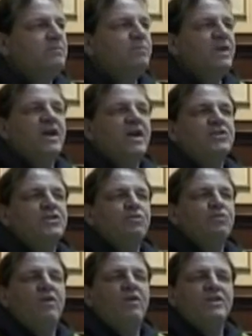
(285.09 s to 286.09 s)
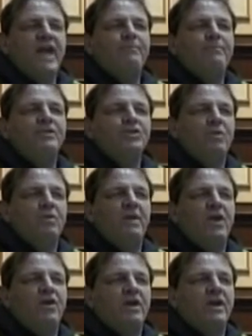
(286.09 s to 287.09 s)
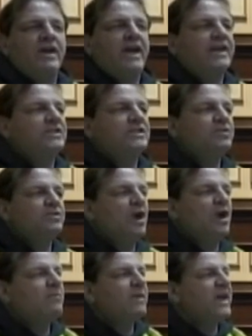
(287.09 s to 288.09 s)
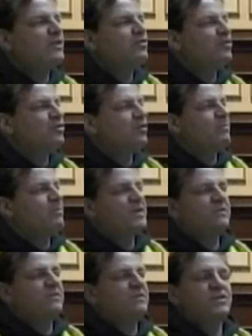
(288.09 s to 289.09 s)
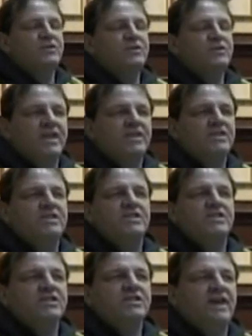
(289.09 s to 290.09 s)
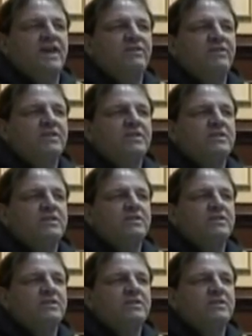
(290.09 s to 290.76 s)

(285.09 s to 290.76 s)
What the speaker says: Because what's happened to America as a young man who grew up in the 60s and the 70s